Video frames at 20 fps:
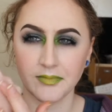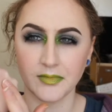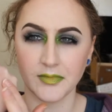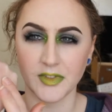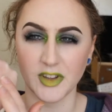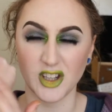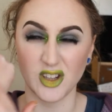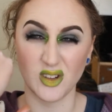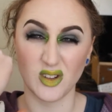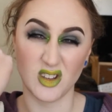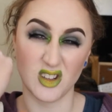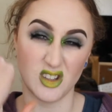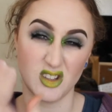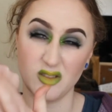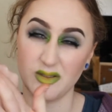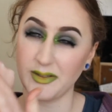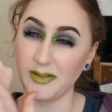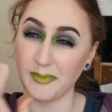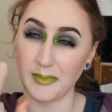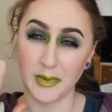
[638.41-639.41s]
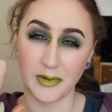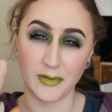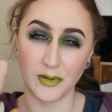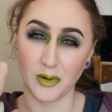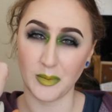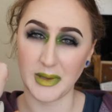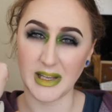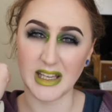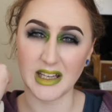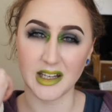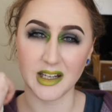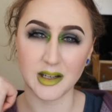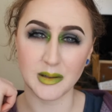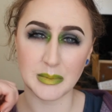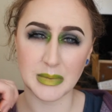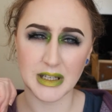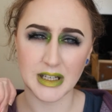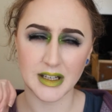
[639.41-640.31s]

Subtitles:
that you can use before makeup.